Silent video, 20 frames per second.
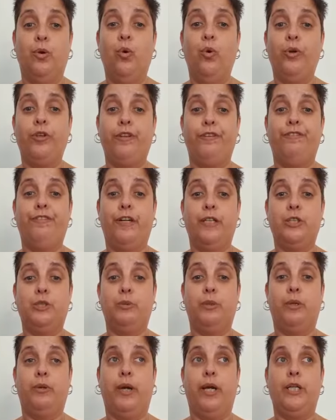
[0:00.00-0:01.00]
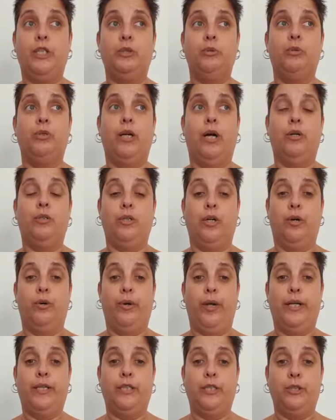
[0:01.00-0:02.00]
all the funds we raise will go
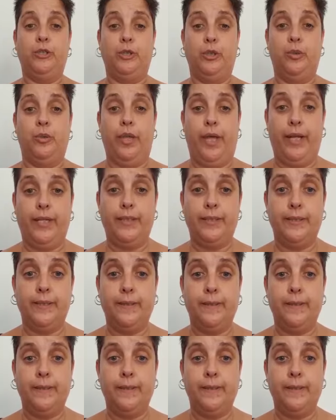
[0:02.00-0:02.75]
directly to that.